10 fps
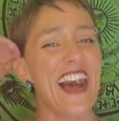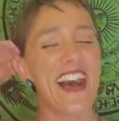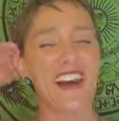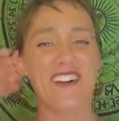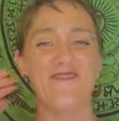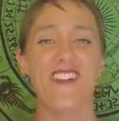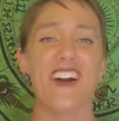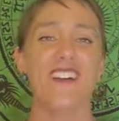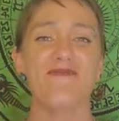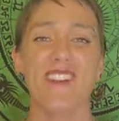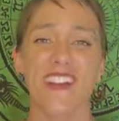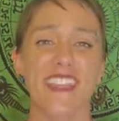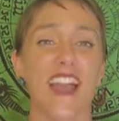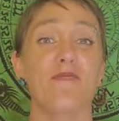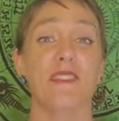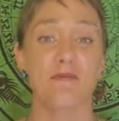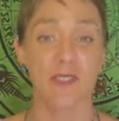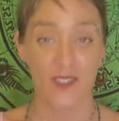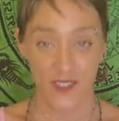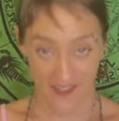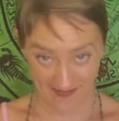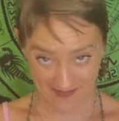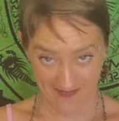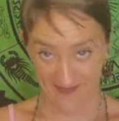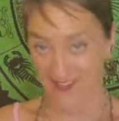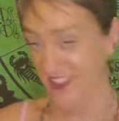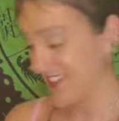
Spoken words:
But yeah, people, we